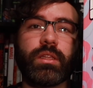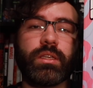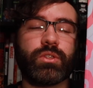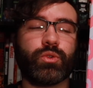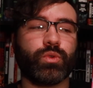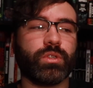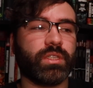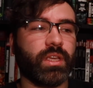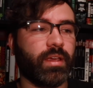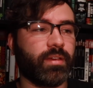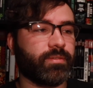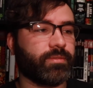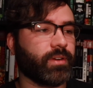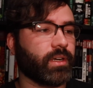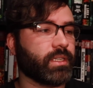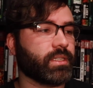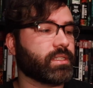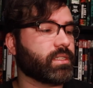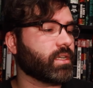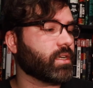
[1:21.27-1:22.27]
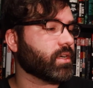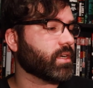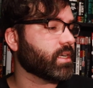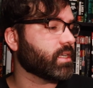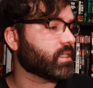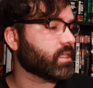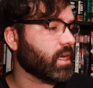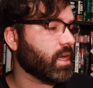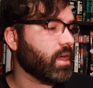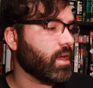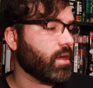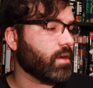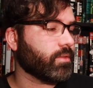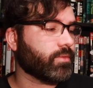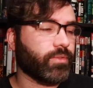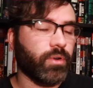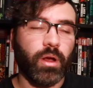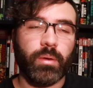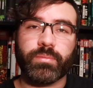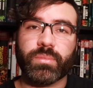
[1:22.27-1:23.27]
This was a fun series
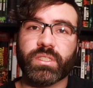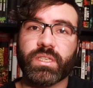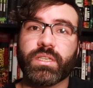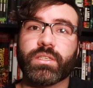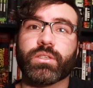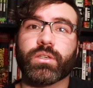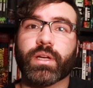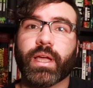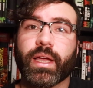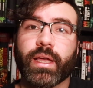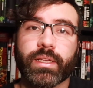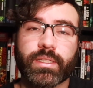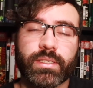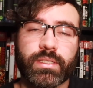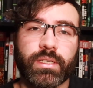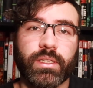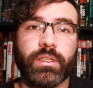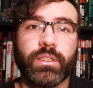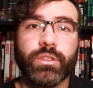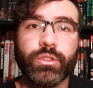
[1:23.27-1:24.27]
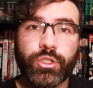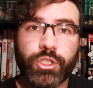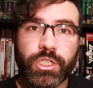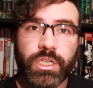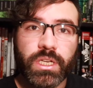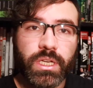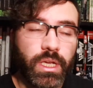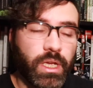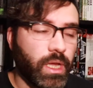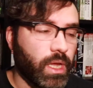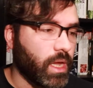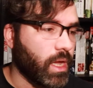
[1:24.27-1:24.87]
from Cecil Castellucci.